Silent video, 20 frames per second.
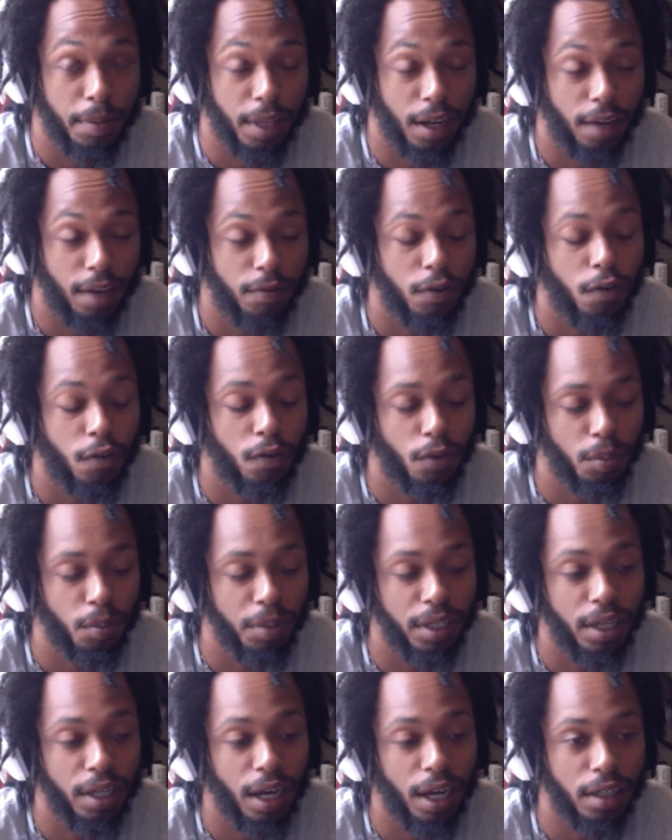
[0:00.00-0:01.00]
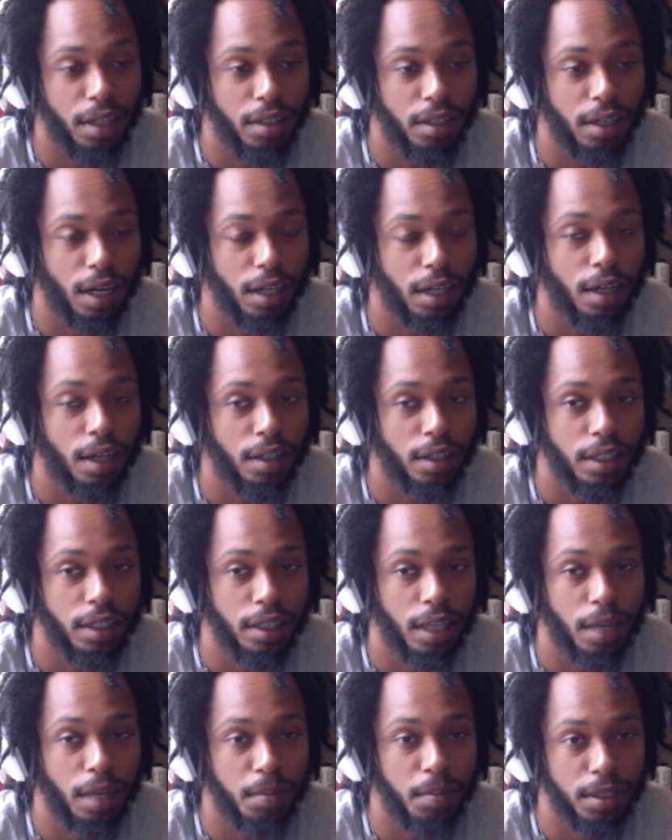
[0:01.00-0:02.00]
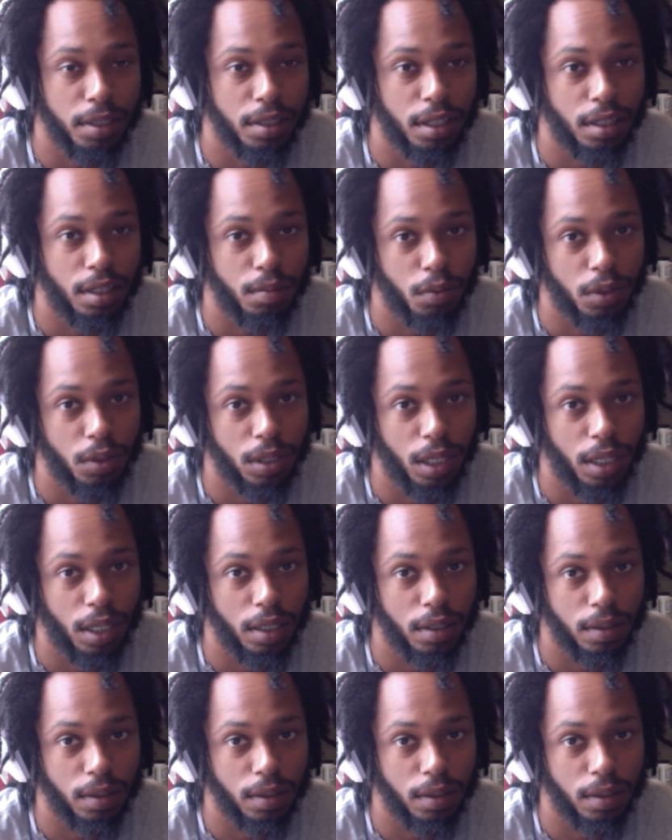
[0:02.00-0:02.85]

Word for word: i feel for me i, I kind of get that mixed up with like